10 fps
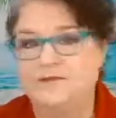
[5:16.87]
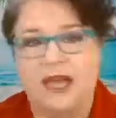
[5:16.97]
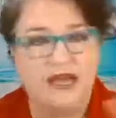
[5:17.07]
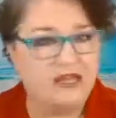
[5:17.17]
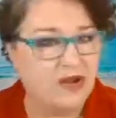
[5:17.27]

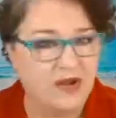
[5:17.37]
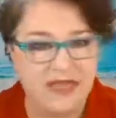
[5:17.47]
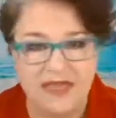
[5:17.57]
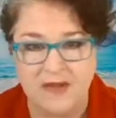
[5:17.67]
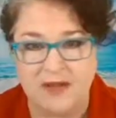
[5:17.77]
I didn't know
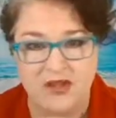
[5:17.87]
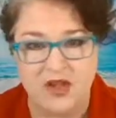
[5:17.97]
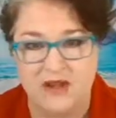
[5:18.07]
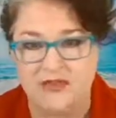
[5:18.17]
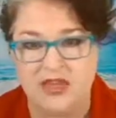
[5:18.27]
anything about
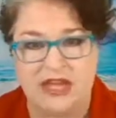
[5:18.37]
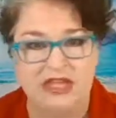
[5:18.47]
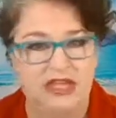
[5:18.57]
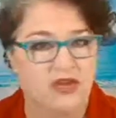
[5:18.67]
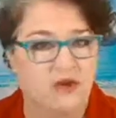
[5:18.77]
law of
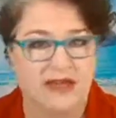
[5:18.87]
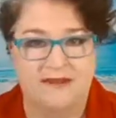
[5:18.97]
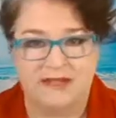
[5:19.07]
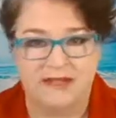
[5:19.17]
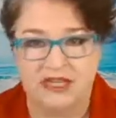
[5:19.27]
attraction or
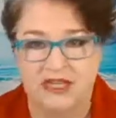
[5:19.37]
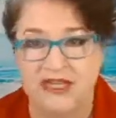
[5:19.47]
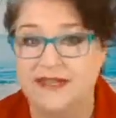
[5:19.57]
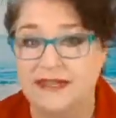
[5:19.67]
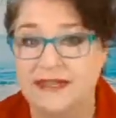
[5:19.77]
manifestation
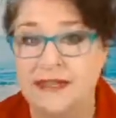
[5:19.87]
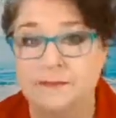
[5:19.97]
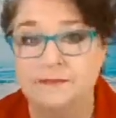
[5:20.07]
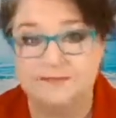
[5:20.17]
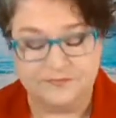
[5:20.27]
at that time.